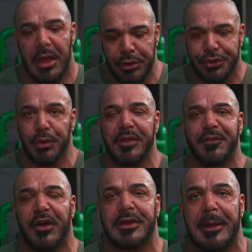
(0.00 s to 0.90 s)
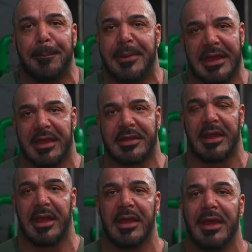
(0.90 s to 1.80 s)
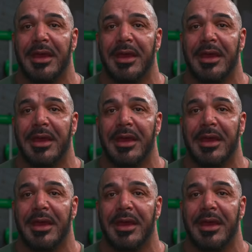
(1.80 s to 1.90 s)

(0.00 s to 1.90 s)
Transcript: and doing fucking pecs, eh?